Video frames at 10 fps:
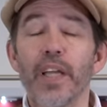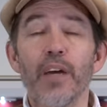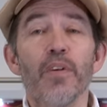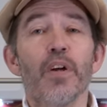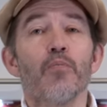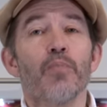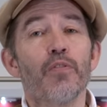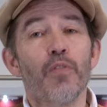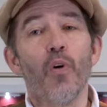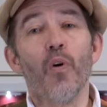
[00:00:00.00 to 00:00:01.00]
Now,
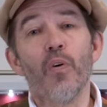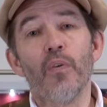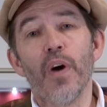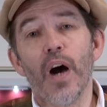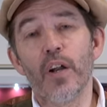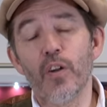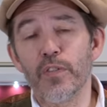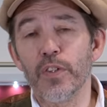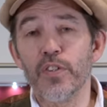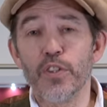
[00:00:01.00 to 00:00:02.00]
before, a lot
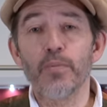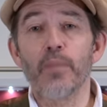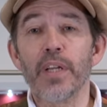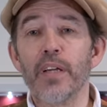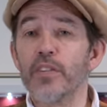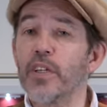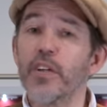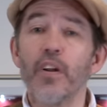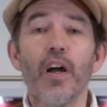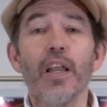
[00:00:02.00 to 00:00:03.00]
of you to jump up and down and say,
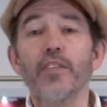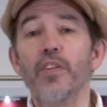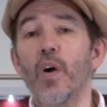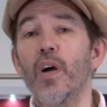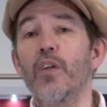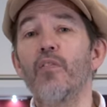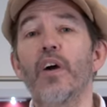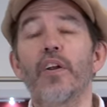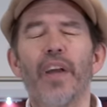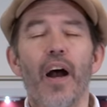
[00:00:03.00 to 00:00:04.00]
you're not allowed to go out and
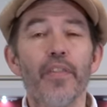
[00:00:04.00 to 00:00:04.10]
ride on it.